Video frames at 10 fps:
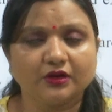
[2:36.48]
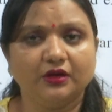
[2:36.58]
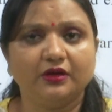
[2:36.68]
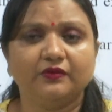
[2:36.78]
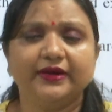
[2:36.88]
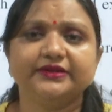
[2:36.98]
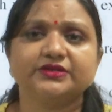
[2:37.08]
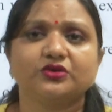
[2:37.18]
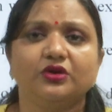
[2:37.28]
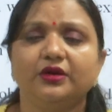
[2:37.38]
uh, why it
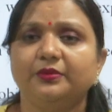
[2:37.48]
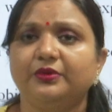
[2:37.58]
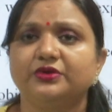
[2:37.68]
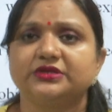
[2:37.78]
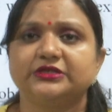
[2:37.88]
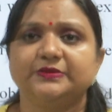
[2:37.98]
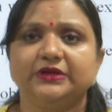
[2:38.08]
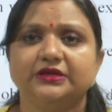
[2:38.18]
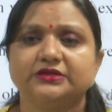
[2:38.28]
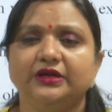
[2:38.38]
is called a process
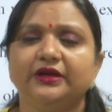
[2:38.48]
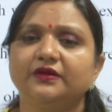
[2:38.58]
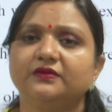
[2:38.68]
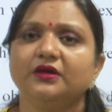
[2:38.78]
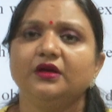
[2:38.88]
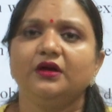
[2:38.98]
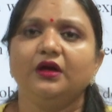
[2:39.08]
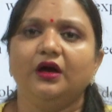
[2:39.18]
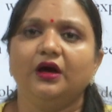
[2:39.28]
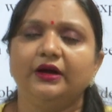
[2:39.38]
because it is
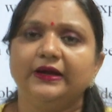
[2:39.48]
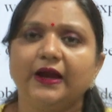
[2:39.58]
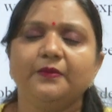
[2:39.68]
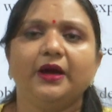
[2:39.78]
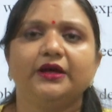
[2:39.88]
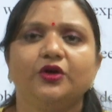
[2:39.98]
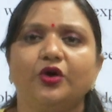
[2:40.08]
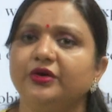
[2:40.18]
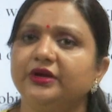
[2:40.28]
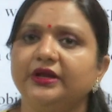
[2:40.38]
uh, done by the
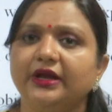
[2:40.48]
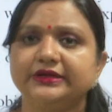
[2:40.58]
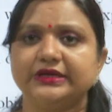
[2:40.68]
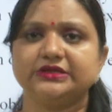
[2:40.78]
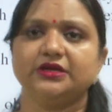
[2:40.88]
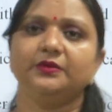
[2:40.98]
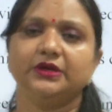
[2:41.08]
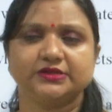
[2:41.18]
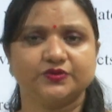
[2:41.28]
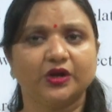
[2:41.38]
organization
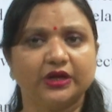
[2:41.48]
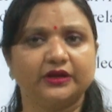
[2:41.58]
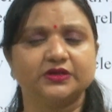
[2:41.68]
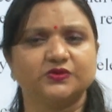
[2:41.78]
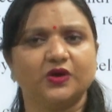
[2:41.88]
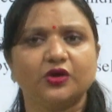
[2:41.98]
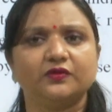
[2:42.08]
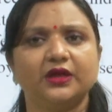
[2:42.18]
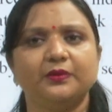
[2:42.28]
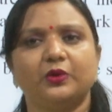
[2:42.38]
because one it is one
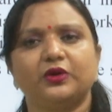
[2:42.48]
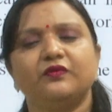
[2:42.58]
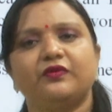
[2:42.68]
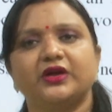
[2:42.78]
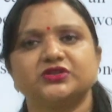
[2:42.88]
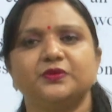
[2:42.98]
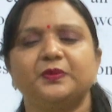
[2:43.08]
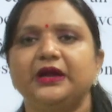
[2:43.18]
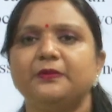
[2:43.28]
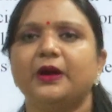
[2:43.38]
of the important function
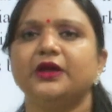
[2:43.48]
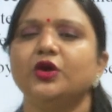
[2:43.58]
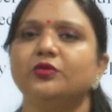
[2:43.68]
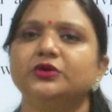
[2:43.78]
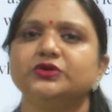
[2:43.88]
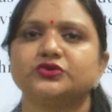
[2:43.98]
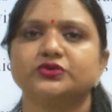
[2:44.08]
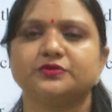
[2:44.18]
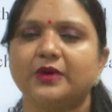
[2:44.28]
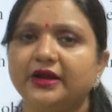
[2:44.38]
played by a human
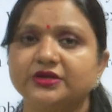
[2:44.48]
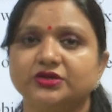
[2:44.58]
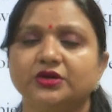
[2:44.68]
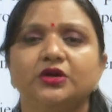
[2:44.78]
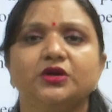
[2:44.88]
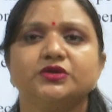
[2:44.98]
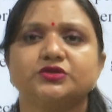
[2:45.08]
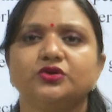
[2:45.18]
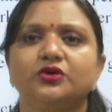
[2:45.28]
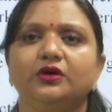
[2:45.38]
resource manager.
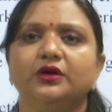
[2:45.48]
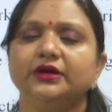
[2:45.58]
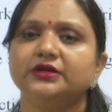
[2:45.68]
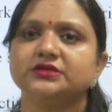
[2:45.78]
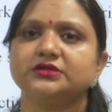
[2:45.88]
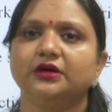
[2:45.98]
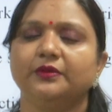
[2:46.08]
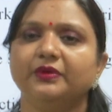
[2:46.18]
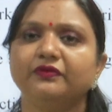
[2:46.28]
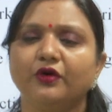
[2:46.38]
So, uh, it is
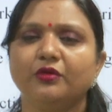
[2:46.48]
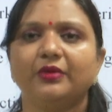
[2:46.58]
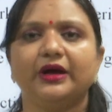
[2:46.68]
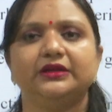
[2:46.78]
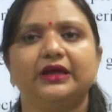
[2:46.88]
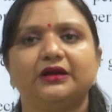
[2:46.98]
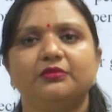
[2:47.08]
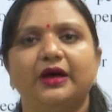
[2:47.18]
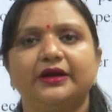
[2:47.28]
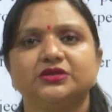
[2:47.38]
uh, performed by that
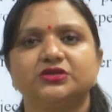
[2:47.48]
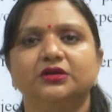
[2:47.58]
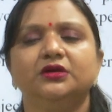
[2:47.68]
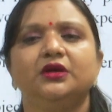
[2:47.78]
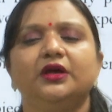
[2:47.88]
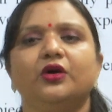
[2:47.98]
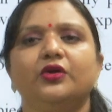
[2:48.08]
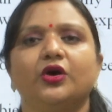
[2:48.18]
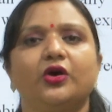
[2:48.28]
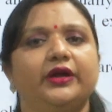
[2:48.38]
manager
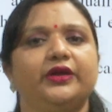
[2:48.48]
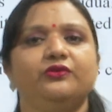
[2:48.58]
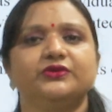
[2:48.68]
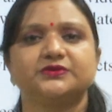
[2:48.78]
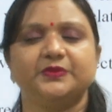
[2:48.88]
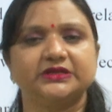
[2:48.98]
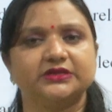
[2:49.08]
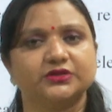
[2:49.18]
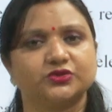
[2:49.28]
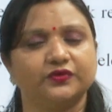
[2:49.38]
on a continuous
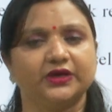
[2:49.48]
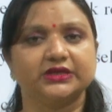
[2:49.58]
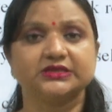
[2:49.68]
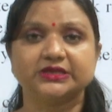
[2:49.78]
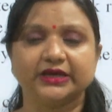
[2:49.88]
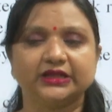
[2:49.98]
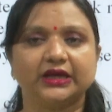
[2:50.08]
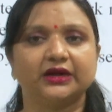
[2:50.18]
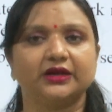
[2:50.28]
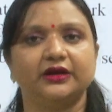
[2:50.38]
basis. So, we can say
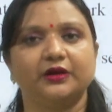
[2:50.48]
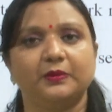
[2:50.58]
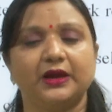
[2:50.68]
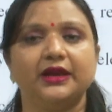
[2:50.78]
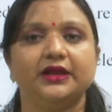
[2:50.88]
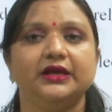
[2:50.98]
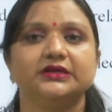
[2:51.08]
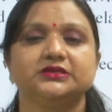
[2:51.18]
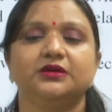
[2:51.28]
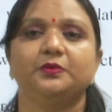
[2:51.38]
that career planning
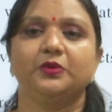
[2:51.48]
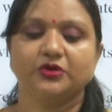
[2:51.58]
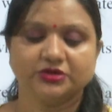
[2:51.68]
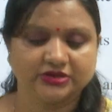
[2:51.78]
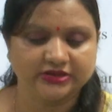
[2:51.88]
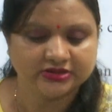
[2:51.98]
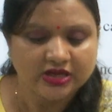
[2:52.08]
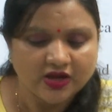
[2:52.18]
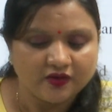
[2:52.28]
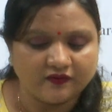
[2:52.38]
is the process
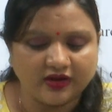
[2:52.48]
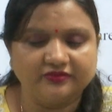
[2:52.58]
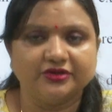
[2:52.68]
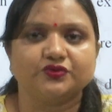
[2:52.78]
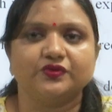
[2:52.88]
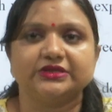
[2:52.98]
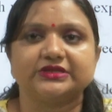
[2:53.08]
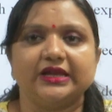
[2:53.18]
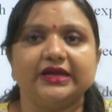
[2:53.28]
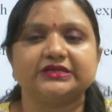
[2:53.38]
by which one
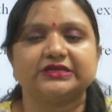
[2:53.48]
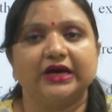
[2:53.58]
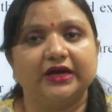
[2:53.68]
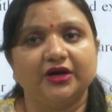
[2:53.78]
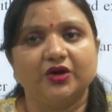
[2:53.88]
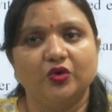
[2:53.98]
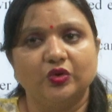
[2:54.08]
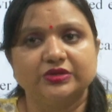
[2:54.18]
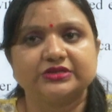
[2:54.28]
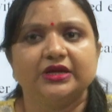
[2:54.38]
selects career
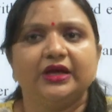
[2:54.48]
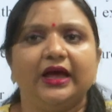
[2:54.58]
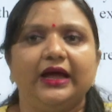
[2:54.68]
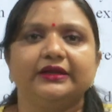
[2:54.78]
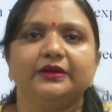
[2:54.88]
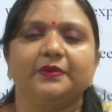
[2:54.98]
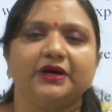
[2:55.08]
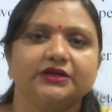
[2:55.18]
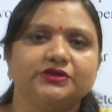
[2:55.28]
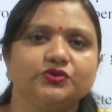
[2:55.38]
goals and the
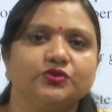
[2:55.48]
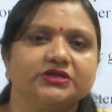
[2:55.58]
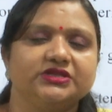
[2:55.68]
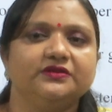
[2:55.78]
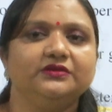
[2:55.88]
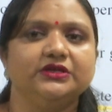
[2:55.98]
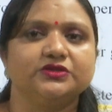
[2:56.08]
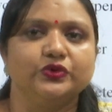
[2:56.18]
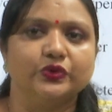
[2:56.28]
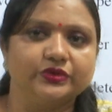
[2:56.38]
path to achieve
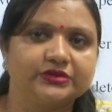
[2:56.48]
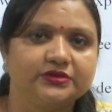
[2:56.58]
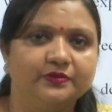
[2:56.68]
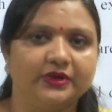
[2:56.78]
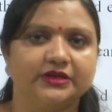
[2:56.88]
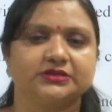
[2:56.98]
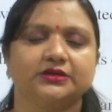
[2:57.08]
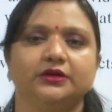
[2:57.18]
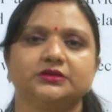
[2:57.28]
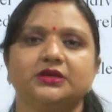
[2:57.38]
these goals means
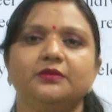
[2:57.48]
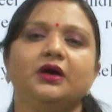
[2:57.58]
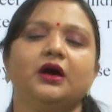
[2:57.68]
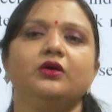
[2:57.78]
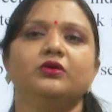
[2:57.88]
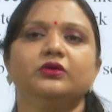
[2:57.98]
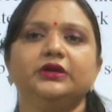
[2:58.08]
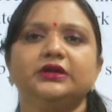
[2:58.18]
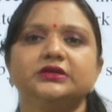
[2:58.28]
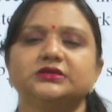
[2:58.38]
somehow
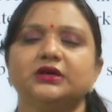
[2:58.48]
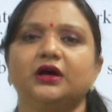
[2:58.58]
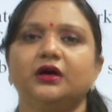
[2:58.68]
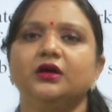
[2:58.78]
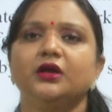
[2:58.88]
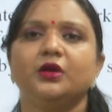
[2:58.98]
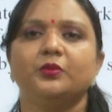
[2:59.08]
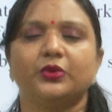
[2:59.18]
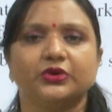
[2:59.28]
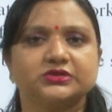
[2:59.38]
it is a
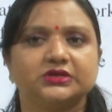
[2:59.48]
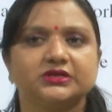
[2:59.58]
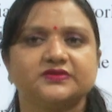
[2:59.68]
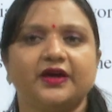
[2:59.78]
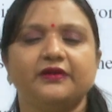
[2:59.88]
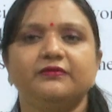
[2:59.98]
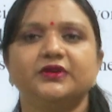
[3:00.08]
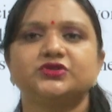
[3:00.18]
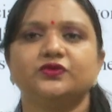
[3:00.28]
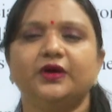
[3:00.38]
process by
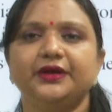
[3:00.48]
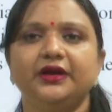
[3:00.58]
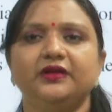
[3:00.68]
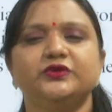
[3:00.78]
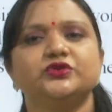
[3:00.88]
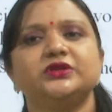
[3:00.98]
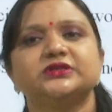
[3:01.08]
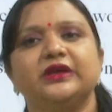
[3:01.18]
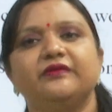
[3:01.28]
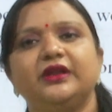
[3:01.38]
which one individual
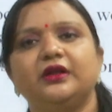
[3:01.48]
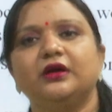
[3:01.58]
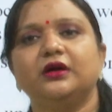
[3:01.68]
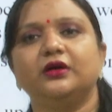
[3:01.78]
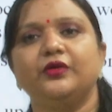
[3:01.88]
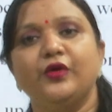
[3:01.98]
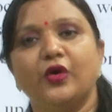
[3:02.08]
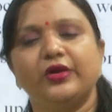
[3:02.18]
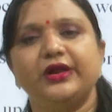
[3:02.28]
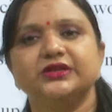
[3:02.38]
is given uh,
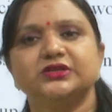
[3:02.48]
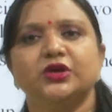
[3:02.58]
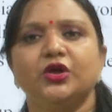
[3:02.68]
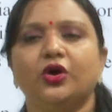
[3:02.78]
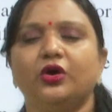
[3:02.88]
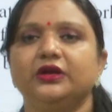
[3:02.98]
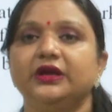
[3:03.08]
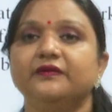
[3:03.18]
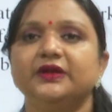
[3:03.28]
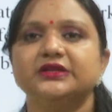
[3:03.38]
knowledge or
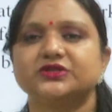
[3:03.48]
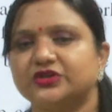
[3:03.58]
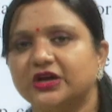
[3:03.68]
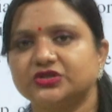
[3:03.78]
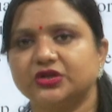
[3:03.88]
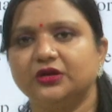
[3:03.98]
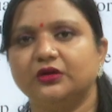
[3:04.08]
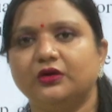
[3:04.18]
given instruction